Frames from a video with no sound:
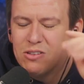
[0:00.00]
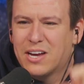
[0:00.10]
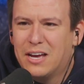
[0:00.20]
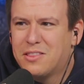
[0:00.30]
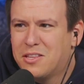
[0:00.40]
was
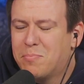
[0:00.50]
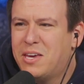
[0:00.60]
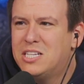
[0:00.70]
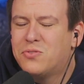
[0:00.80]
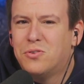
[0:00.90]
like, I, the the
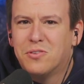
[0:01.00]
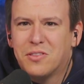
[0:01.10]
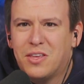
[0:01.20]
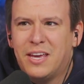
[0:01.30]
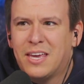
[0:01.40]
peaceful
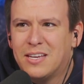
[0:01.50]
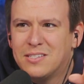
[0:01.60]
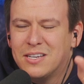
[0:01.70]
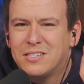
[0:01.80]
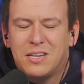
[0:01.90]
thing
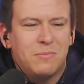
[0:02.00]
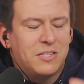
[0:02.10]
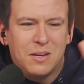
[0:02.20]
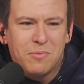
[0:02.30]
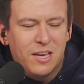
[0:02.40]
is it's some
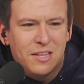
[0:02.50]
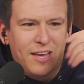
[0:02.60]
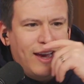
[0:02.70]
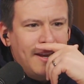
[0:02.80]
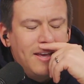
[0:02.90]
it's something
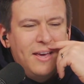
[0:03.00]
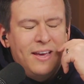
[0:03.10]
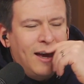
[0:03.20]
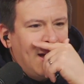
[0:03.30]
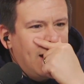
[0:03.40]
that
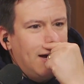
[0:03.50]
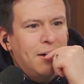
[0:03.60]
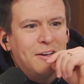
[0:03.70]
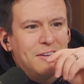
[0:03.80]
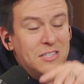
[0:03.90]

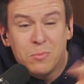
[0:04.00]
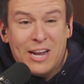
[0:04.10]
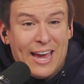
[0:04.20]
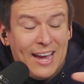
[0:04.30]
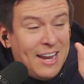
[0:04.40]
uh, someone
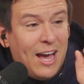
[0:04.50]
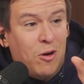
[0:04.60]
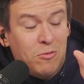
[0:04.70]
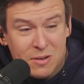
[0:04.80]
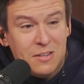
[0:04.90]
I hate
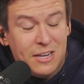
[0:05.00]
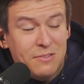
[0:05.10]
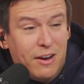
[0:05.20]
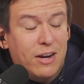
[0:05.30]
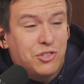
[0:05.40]
now, but
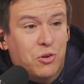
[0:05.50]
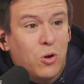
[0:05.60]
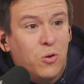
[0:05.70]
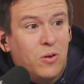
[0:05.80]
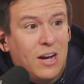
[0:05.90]
it's very
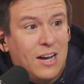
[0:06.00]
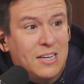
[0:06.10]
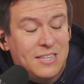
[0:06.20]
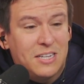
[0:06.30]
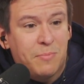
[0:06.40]
true,
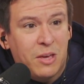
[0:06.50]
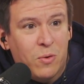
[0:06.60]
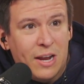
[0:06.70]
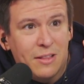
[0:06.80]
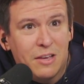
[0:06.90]
uh, said to me when I